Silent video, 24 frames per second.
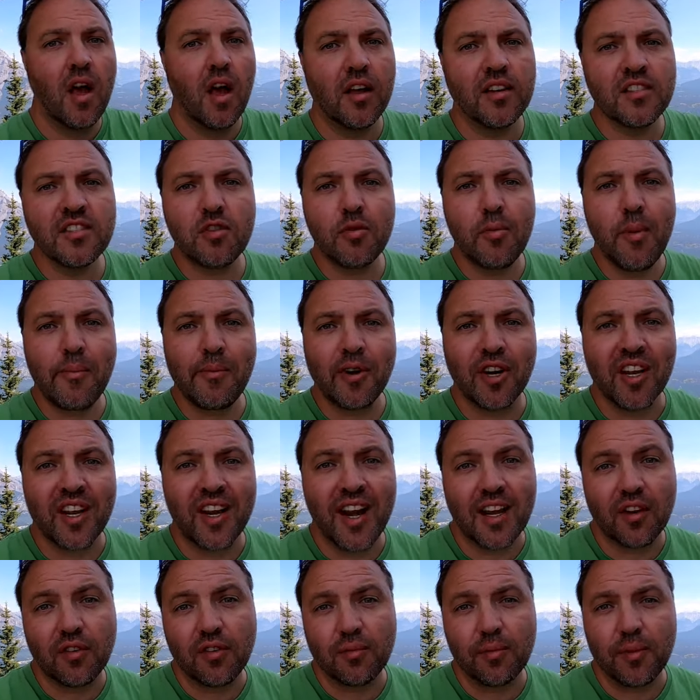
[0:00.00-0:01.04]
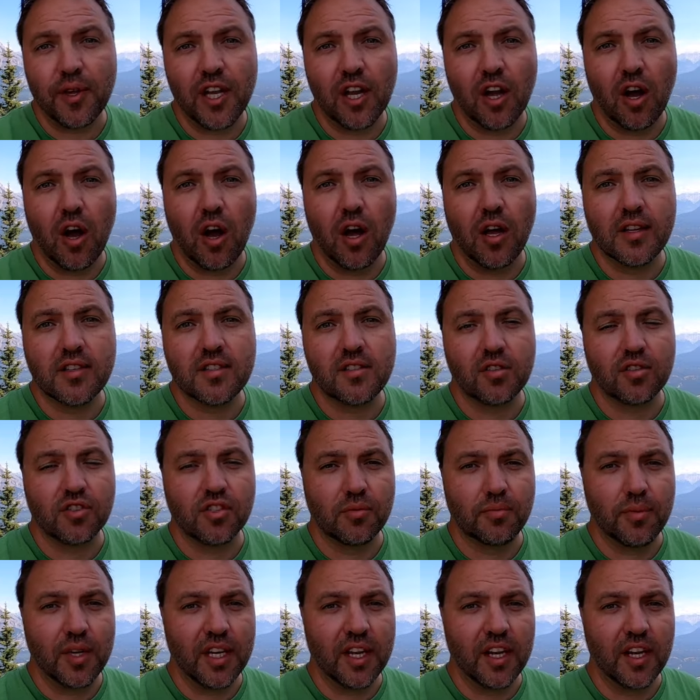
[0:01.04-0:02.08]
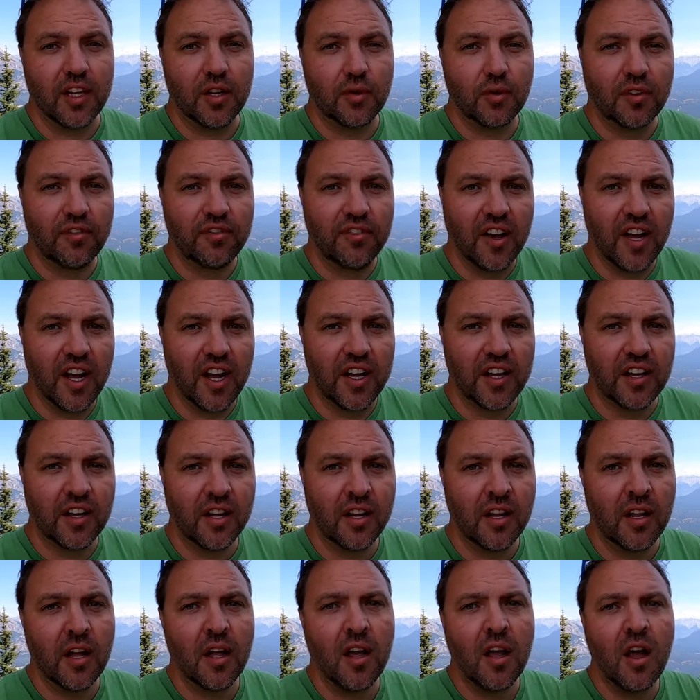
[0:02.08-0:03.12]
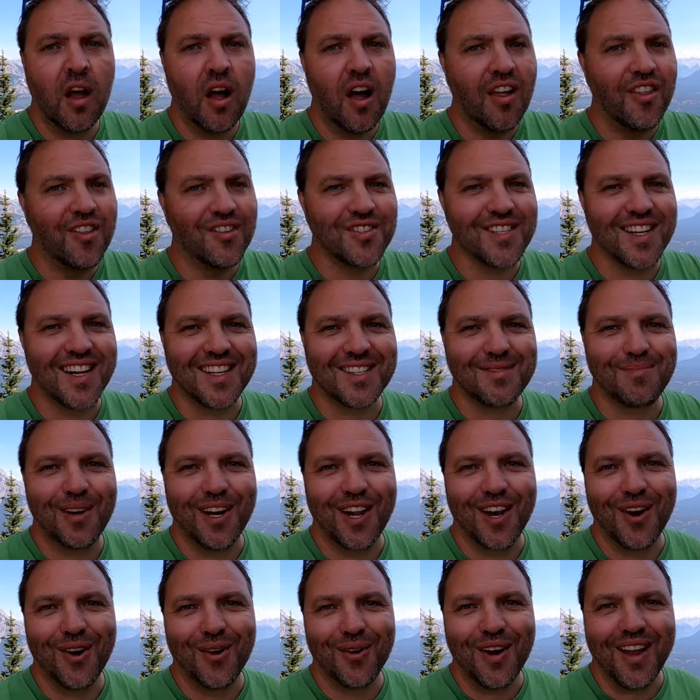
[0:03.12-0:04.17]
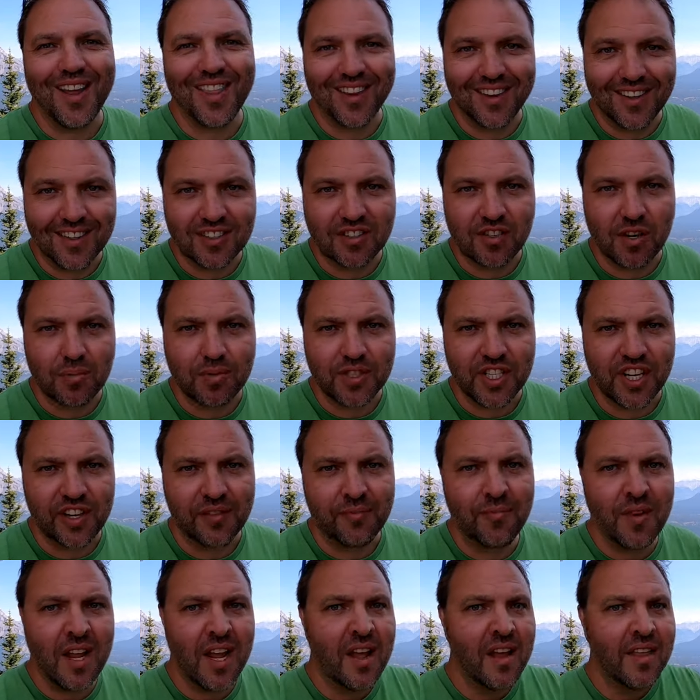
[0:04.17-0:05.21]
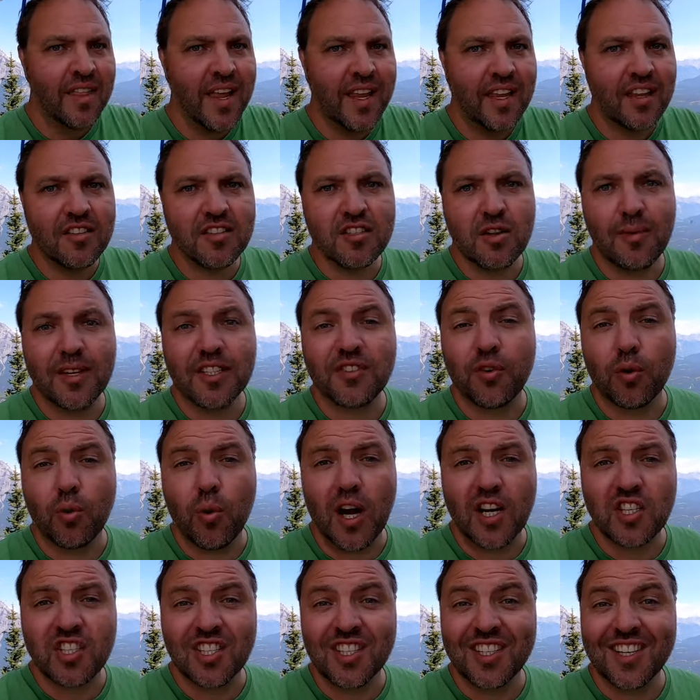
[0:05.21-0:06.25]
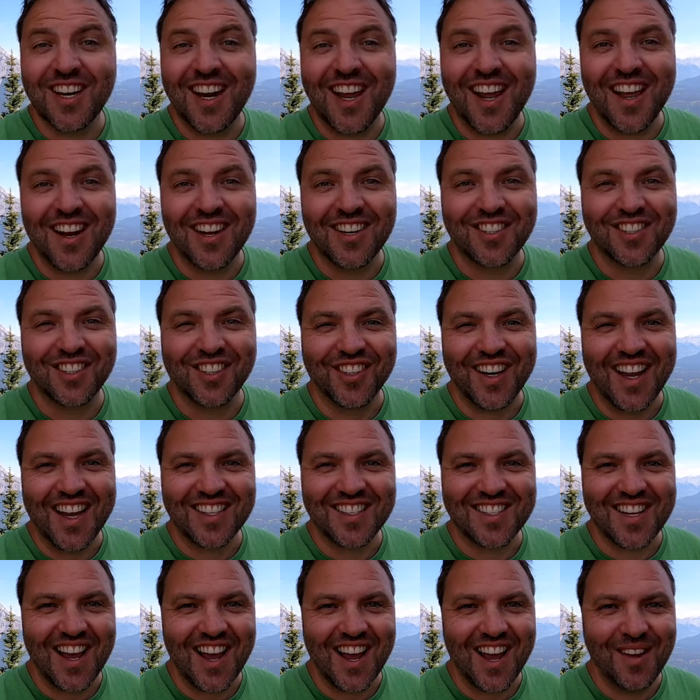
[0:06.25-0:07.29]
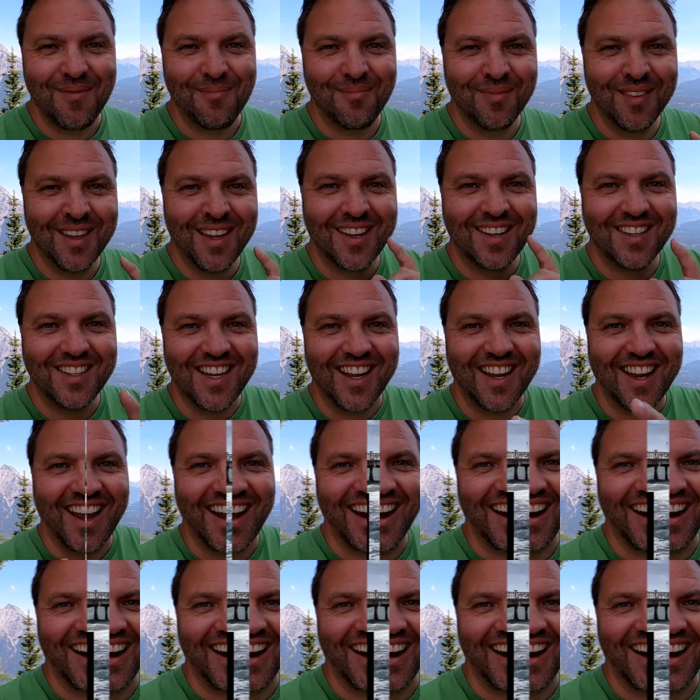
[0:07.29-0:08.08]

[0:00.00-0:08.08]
Also remember to connect with me on social media. You will find all those links below in the description. Thank you so much for watching today, and until next time, take